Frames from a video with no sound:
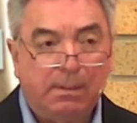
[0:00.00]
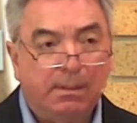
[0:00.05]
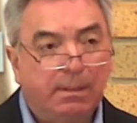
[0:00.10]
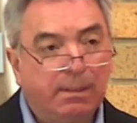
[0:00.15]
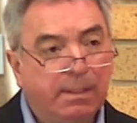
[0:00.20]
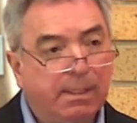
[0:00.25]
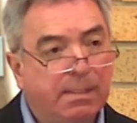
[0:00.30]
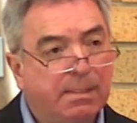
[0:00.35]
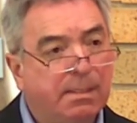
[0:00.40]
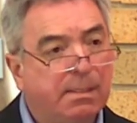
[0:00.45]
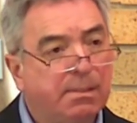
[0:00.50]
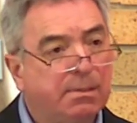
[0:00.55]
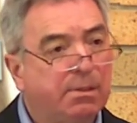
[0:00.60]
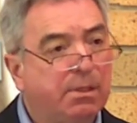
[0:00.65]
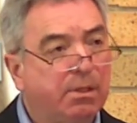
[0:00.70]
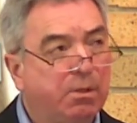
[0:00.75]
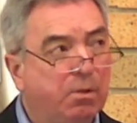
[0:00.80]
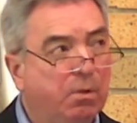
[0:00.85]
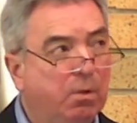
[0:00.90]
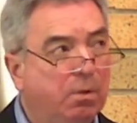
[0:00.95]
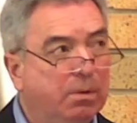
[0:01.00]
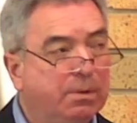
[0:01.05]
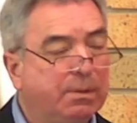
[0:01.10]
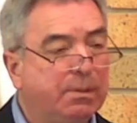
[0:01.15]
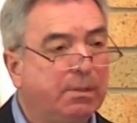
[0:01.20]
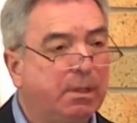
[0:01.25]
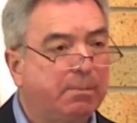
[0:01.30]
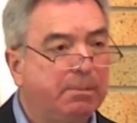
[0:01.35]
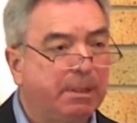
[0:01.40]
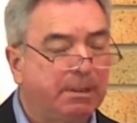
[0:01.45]
This is the call
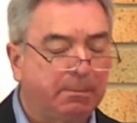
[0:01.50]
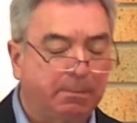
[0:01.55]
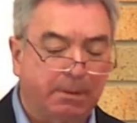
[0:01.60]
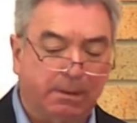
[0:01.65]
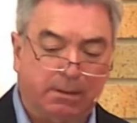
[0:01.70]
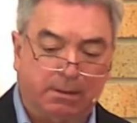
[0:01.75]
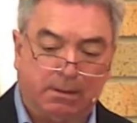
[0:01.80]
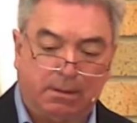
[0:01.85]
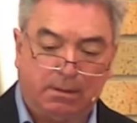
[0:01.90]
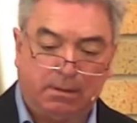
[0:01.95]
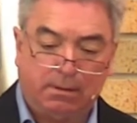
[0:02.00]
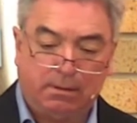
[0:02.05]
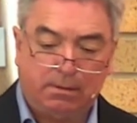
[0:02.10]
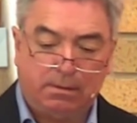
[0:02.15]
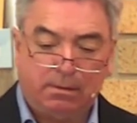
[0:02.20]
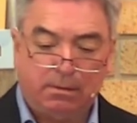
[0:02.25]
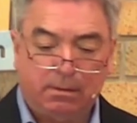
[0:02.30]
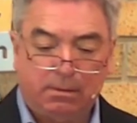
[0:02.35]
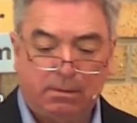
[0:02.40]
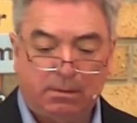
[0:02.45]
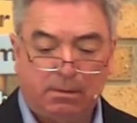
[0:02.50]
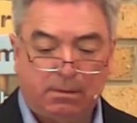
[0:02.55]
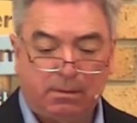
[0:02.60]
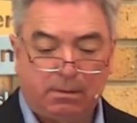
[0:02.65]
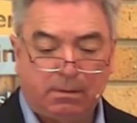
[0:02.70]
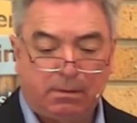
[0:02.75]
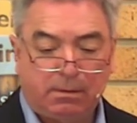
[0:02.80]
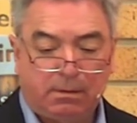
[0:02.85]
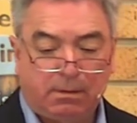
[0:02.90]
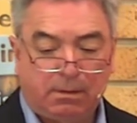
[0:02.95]
to commitment.
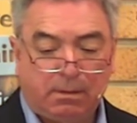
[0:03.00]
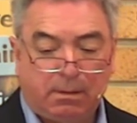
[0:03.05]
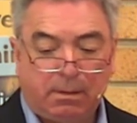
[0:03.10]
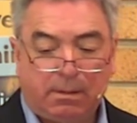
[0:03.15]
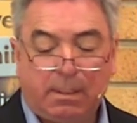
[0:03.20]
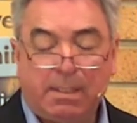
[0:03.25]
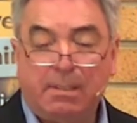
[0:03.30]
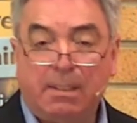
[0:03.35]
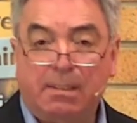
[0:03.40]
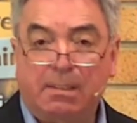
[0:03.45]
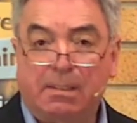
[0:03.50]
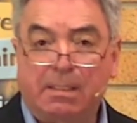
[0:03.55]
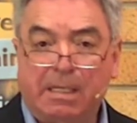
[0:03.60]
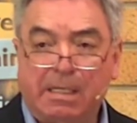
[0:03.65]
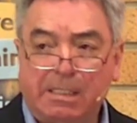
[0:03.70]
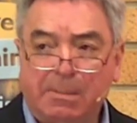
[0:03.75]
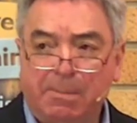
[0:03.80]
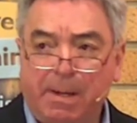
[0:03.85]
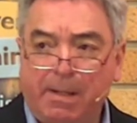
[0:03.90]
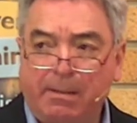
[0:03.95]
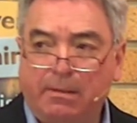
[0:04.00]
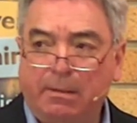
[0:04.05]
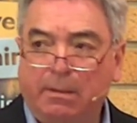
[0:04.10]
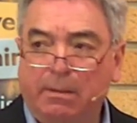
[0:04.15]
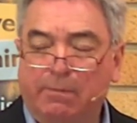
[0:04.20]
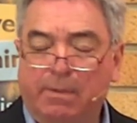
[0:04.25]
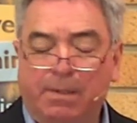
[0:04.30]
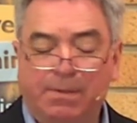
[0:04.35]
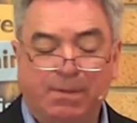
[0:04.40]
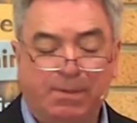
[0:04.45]
This is expected
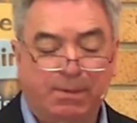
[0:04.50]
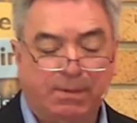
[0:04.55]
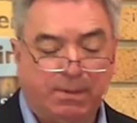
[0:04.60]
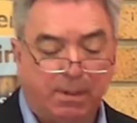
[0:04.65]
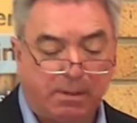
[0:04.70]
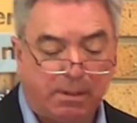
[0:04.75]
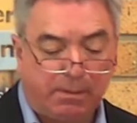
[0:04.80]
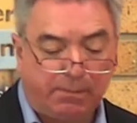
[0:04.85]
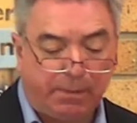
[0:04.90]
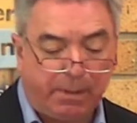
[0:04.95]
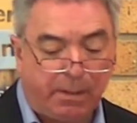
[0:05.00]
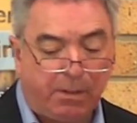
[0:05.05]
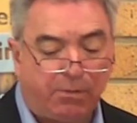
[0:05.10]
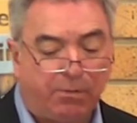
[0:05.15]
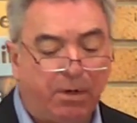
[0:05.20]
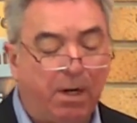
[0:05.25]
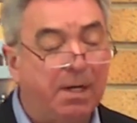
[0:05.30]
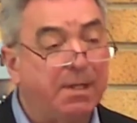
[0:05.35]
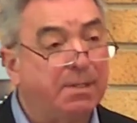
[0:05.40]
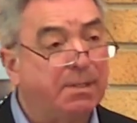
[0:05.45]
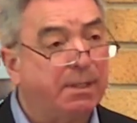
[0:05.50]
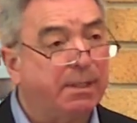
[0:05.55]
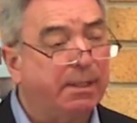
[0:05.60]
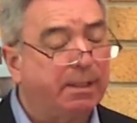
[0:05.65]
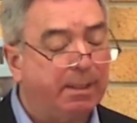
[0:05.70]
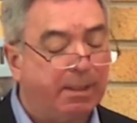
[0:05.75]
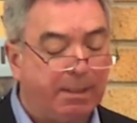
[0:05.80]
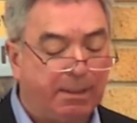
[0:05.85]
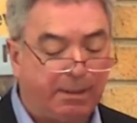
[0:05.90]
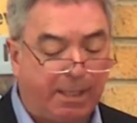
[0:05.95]
of us serving Christ
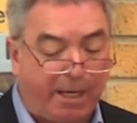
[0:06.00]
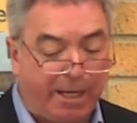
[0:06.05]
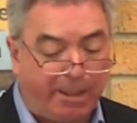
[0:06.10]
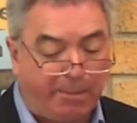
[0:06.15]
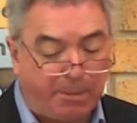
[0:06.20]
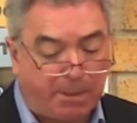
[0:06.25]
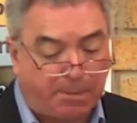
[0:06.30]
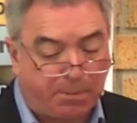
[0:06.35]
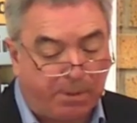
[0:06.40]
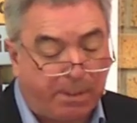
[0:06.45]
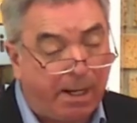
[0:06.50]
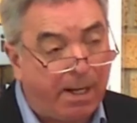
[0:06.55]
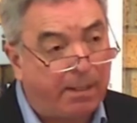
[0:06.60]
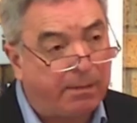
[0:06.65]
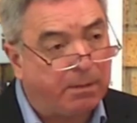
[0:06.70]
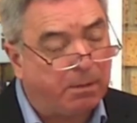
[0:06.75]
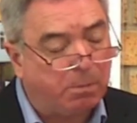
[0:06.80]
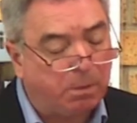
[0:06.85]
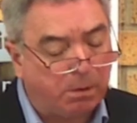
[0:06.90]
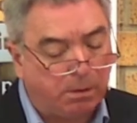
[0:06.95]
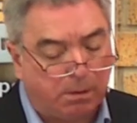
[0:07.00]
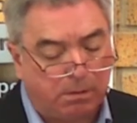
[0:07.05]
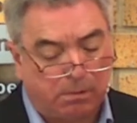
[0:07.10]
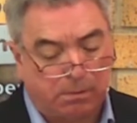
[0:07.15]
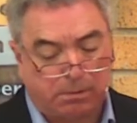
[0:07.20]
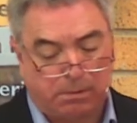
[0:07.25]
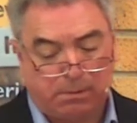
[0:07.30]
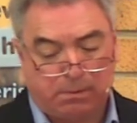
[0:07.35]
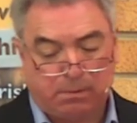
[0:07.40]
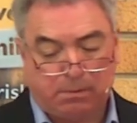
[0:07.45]
here in Amesbury and the
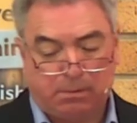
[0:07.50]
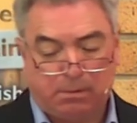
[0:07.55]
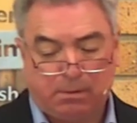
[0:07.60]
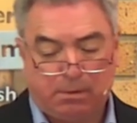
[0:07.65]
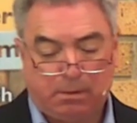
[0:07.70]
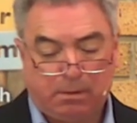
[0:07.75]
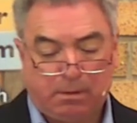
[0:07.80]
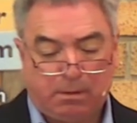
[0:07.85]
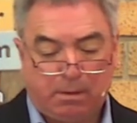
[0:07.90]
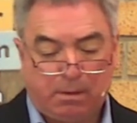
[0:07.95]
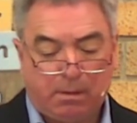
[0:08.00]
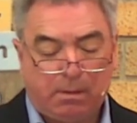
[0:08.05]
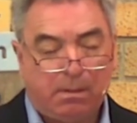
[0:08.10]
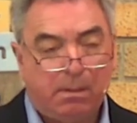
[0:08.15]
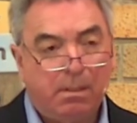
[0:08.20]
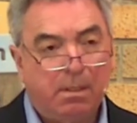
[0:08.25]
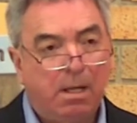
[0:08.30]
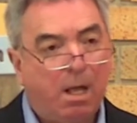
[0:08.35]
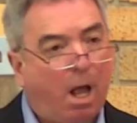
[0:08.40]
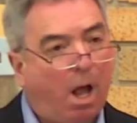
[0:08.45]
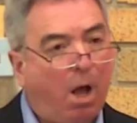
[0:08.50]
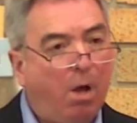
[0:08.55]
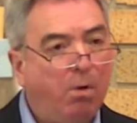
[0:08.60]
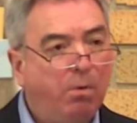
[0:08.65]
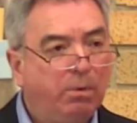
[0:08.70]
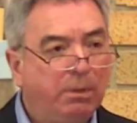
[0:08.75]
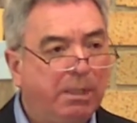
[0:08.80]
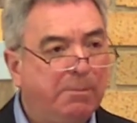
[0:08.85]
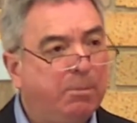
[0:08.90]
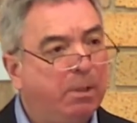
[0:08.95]
world.
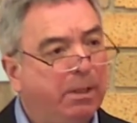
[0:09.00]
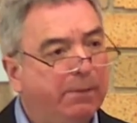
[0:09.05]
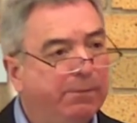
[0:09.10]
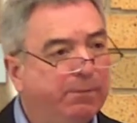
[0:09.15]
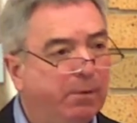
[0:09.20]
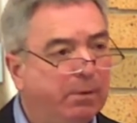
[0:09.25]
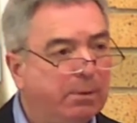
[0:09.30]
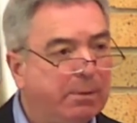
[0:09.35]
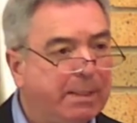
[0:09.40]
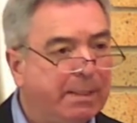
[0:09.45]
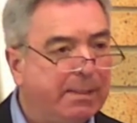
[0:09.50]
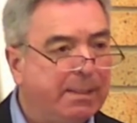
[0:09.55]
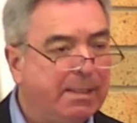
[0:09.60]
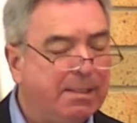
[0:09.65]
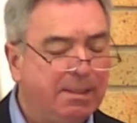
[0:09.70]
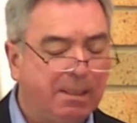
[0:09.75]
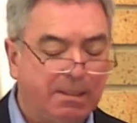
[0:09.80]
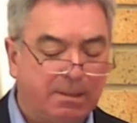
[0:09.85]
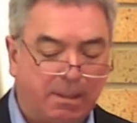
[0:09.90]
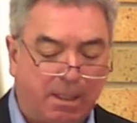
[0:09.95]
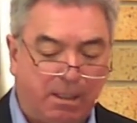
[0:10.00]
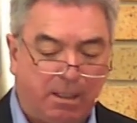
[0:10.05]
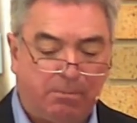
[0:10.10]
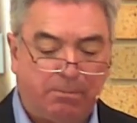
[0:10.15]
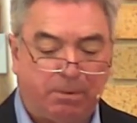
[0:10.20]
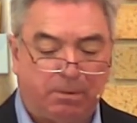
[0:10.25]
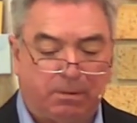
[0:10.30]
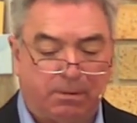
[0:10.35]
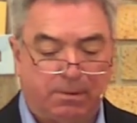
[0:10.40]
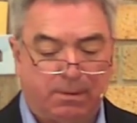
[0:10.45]
Only by following these
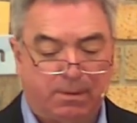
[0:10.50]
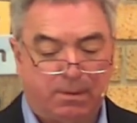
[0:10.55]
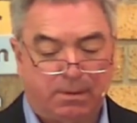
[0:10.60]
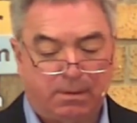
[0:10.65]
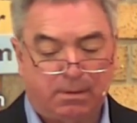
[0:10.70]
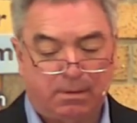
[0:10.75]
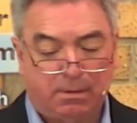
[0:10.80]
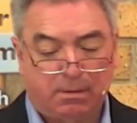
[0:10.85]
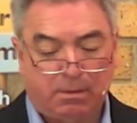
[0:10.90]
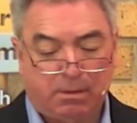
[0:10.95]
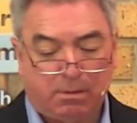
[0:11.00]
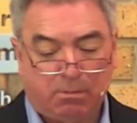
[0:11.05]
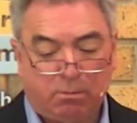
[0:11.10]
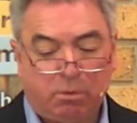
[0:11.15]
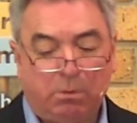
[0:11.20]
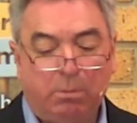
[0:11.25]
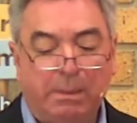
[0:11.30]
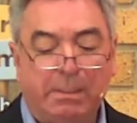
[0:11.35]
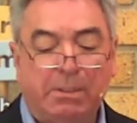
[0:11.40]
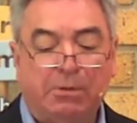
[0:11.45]
examples will we